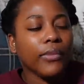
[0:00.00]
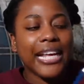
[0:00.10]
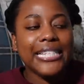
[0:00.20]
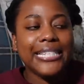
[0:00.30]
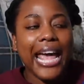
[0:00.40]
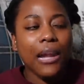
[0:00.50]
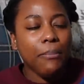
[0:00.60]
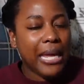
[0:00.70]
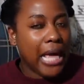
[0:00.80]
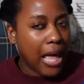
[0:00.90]
it's setting
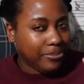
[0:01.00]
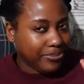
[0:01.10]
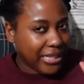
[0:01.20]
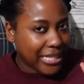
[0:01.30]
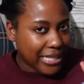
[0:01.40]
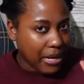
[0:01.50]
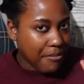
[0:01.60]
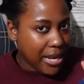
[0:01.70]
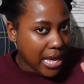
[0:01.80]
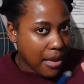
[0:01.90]
me up it's setting
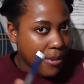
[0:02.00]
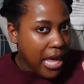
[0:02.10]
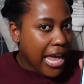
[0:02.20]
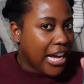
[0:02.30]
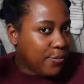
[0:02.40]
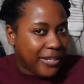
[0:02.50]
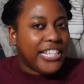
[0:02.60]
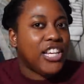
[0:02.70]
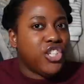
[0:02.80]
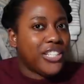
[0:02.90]
me up
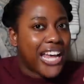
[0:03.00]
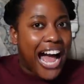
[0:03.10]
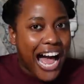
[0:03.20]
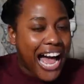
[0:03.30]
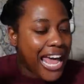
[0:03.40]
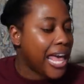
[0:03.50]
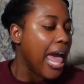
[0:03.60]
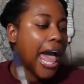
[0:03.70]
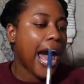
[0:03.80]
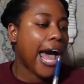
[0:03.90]
expectations high
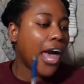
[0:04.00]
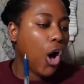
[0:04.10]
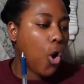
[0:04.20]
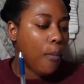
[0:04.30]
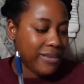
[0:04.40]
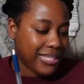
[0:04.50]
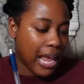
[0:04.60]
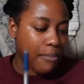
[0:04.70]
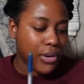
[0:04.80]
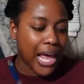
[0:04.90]
i hope miss
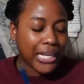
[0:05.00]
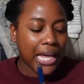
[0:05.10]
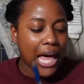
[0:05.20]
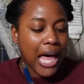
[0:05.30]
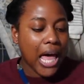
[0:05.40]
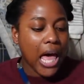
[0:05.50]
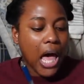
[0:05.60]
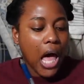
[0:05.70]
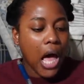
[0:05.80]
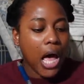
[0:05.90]
gabriella
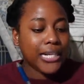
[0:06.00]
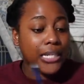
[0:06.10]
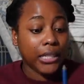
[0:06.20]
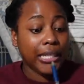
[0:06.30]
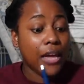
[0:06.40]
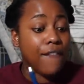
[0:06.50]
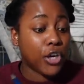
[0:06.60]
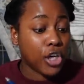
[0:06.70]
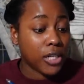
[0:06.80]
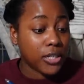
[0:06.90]
uh,
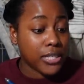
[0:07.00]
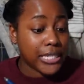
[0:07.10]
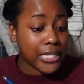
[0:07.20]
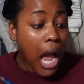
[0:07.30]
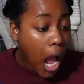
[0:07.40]
delivers